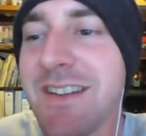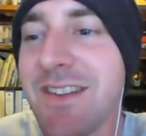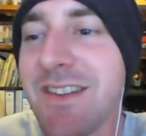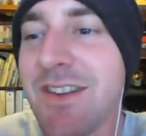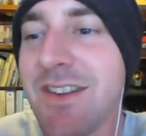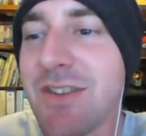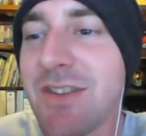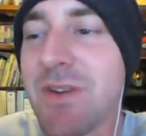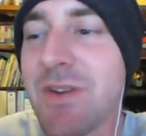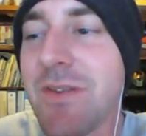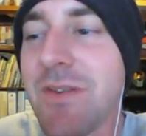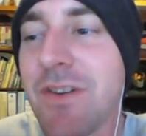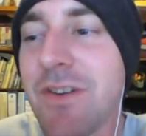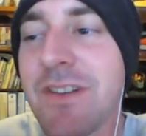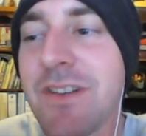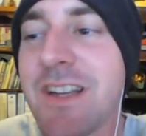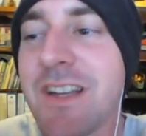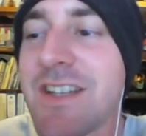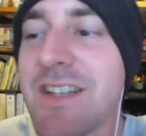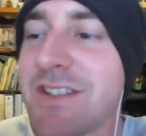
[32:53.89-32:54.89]
the
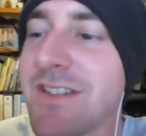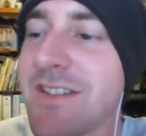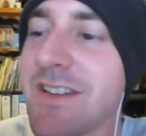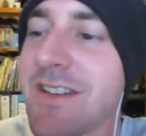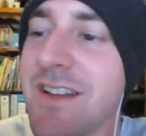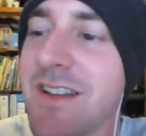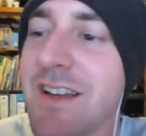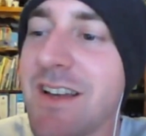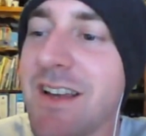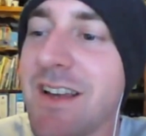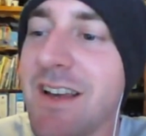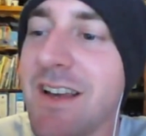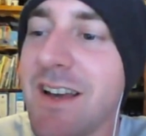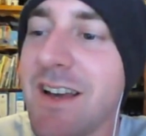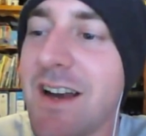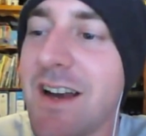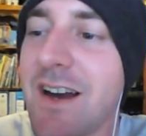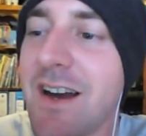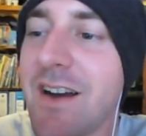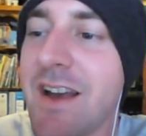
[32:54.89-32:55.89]
21st Legion
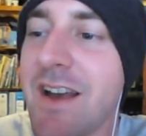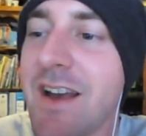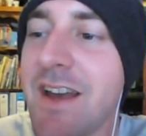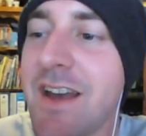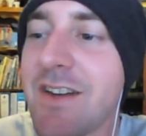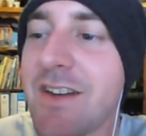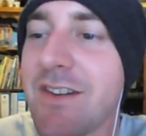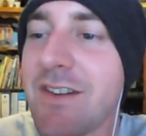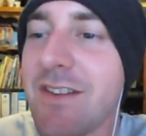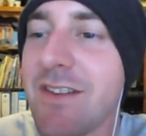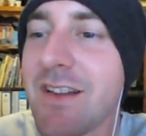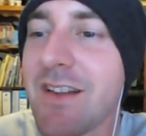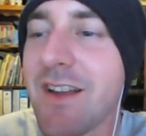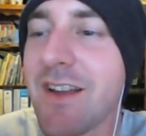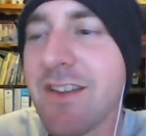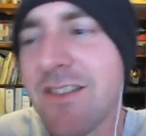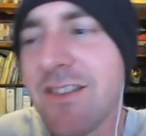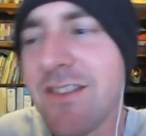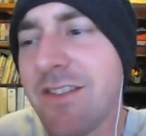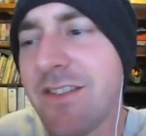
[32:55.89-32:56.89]
header, and they're like, "Is
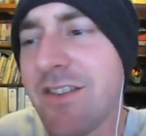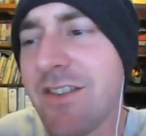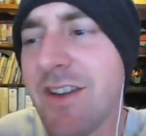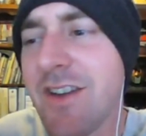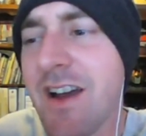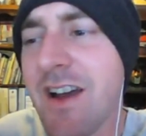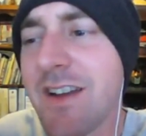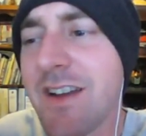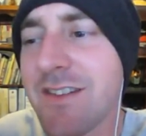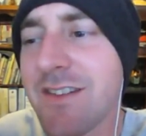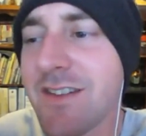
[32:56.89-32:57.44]
this you guys?